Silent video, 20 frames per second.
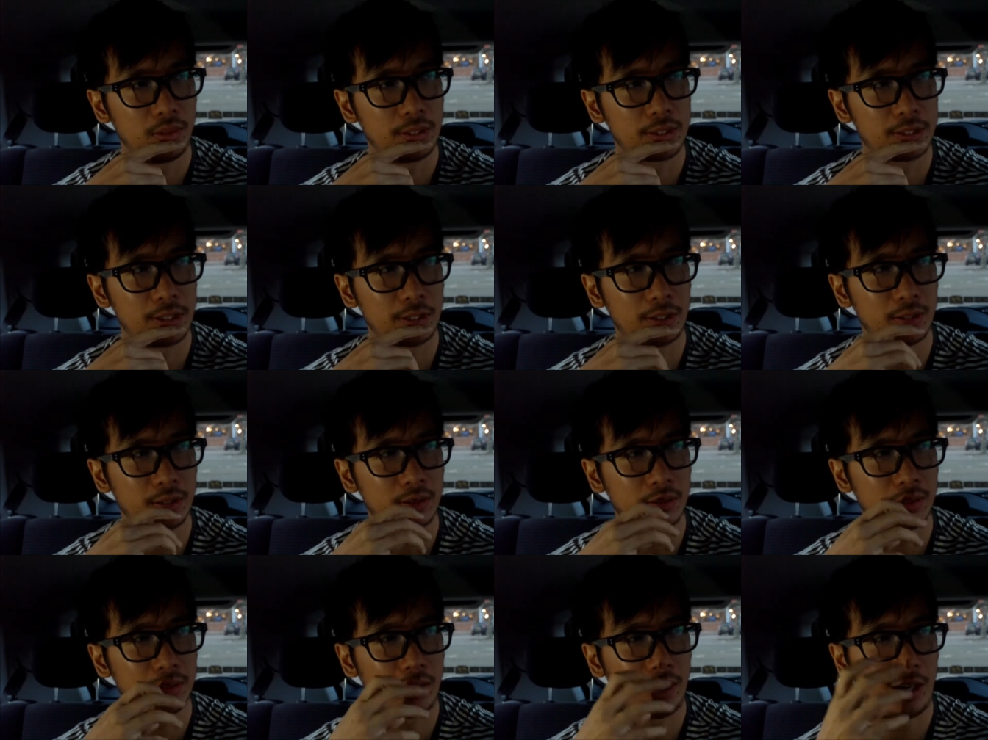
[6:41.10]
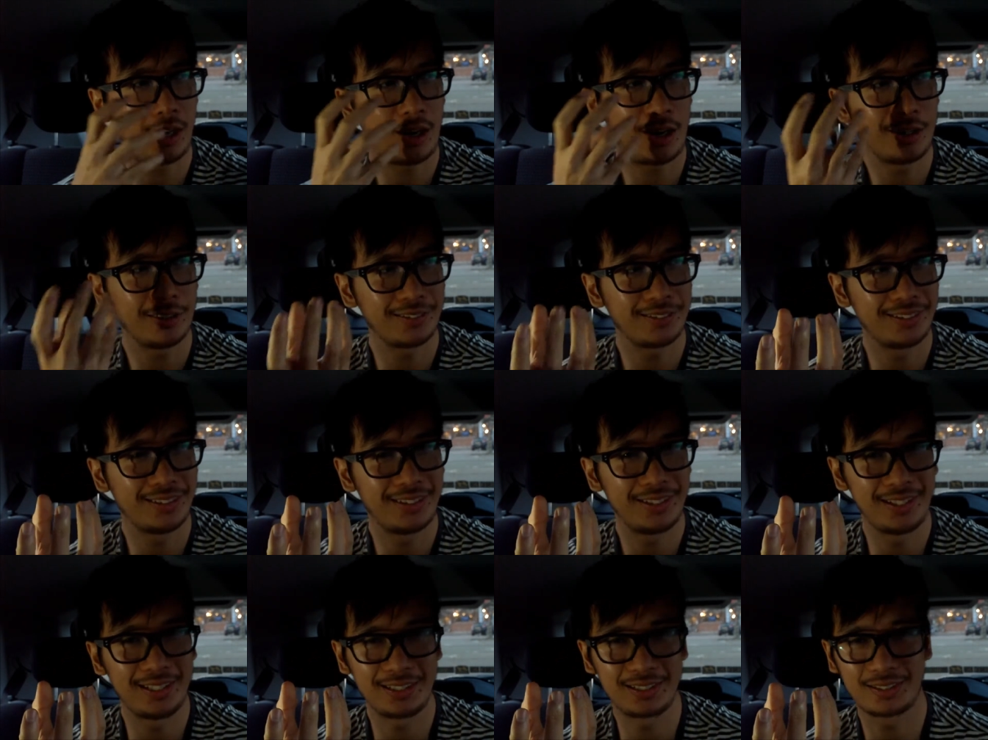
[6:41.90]
it's like art
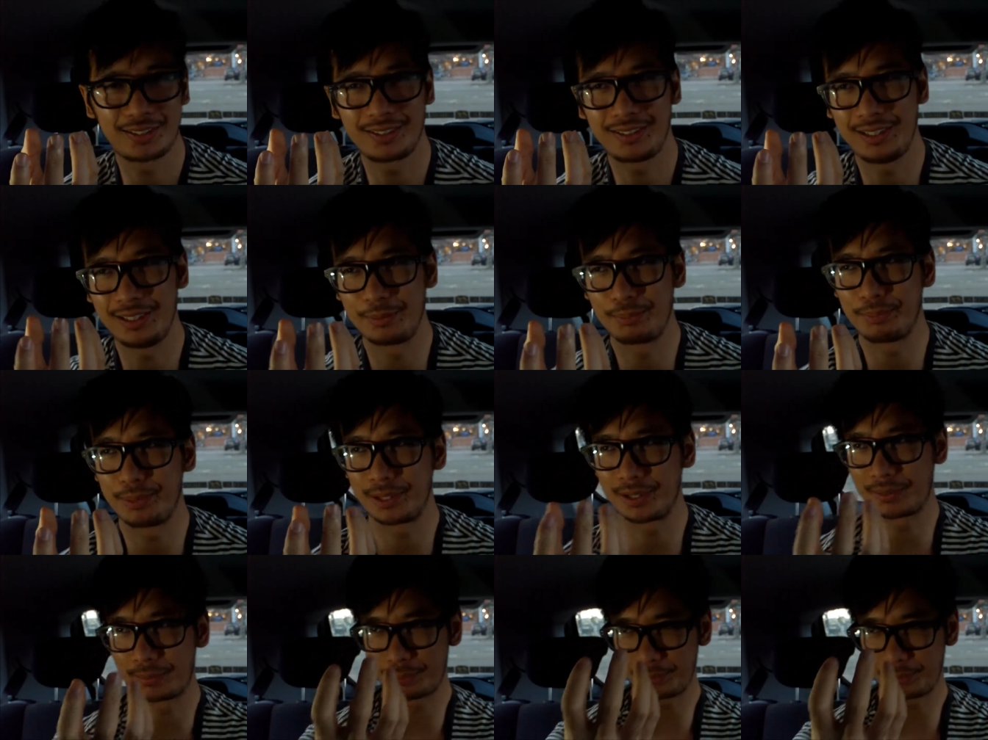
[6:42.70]
is is be